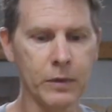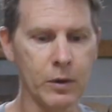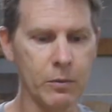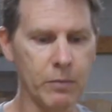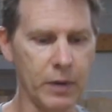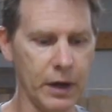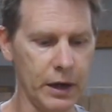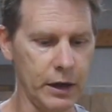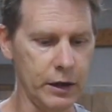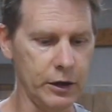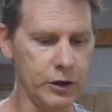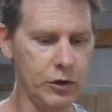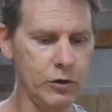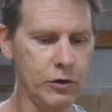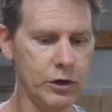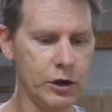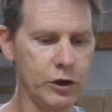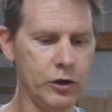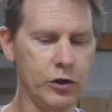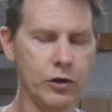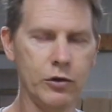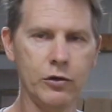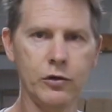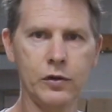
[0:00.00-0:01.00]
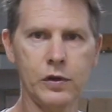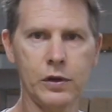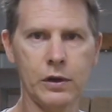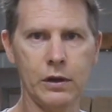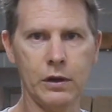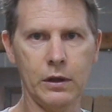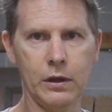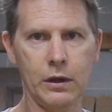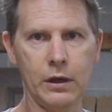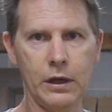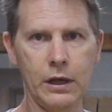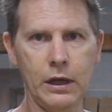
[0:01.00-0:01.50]
But you could
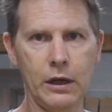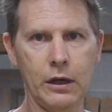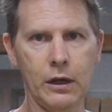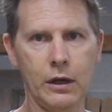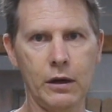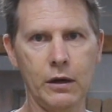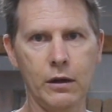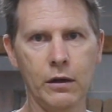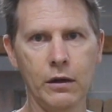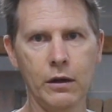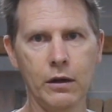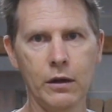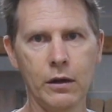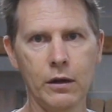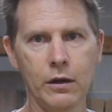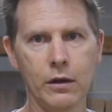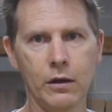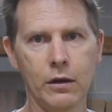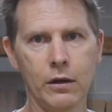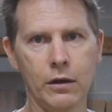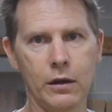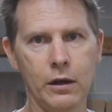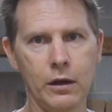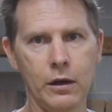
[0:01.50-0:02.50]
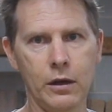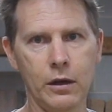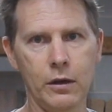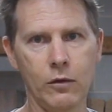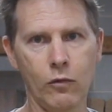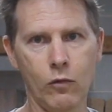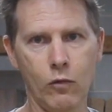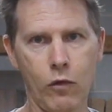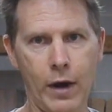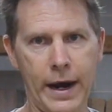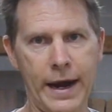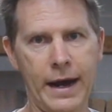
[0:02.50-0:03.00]
use, again, the
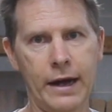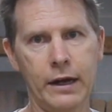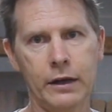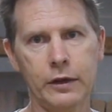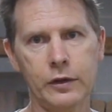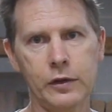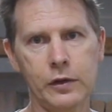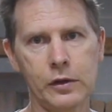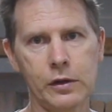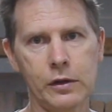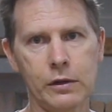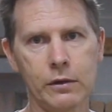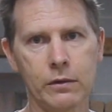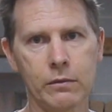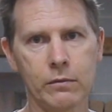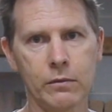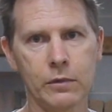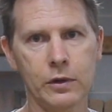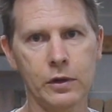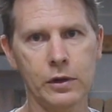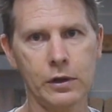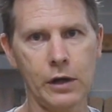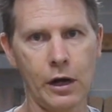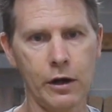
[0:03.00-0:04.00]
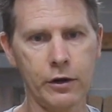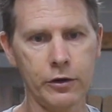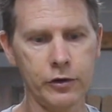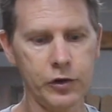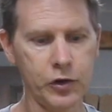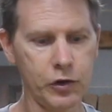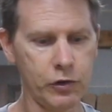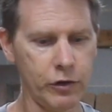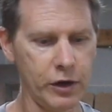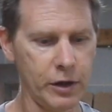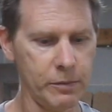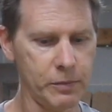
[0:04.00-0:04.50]
wax starter
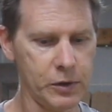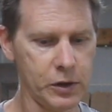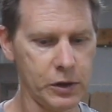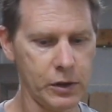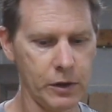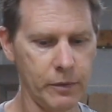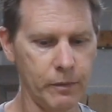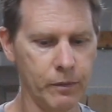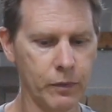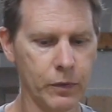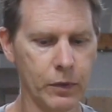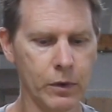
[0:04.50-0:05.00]
strips